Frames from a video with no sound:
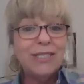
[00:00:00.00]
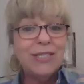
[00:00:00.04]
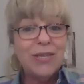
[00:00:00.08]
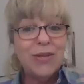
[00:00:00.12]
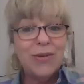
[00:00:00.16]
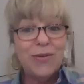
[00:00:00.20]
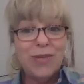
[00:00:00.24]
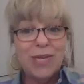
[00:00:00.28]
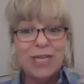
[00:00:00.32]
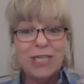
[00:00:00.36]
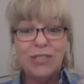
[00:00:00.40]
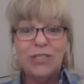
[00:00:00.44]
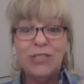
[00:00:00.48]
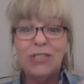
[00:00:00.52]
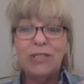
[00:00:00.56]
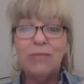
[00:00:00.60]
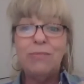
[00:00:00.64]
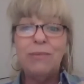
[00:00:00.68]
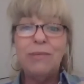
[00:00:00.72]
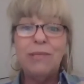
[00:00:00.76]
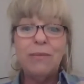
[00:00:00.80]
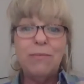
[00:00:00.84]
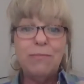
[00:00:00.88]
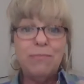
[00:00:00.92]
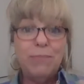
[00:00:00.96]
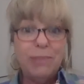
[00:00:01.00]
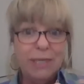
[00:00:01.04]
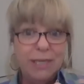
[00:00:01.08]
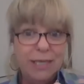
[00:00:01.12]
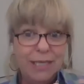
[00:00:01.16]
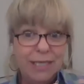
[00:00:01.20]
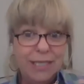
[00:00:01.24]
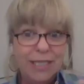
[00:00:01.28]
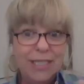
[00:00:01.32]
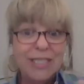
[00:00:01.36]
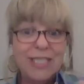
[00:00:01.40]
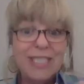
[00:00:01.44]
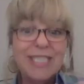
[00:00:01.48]
So that should be a
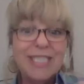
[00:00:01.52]
big